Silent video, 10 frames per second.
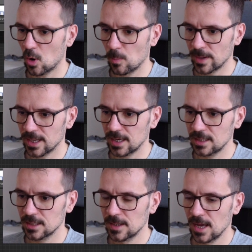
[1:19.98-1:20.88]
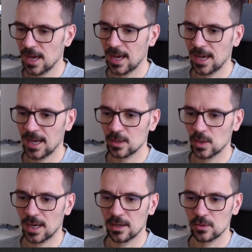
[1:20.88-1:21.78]
open it, and
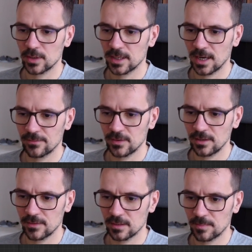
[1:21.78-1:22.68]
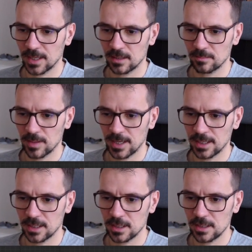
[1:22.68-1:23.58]
I already have event begin play
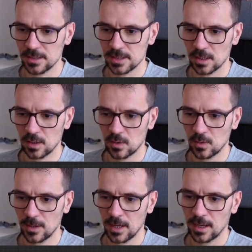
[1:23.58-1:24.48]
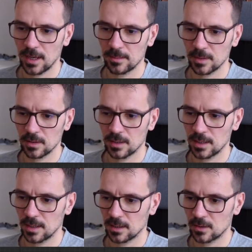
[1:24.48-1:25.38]
here, so I'm
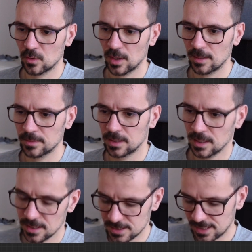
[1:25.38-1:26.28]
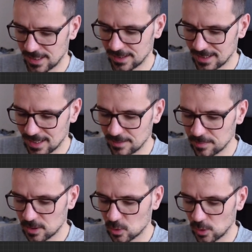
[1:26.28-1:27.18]
gonna grab this and
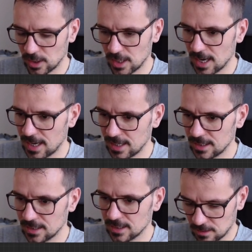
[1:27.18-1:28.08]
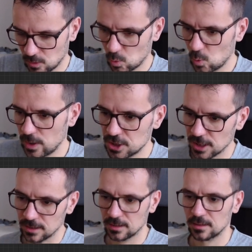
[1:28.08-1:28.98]
type create
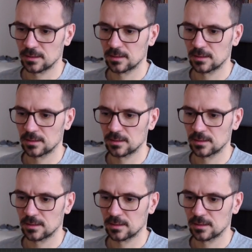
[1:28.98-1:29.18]
widget.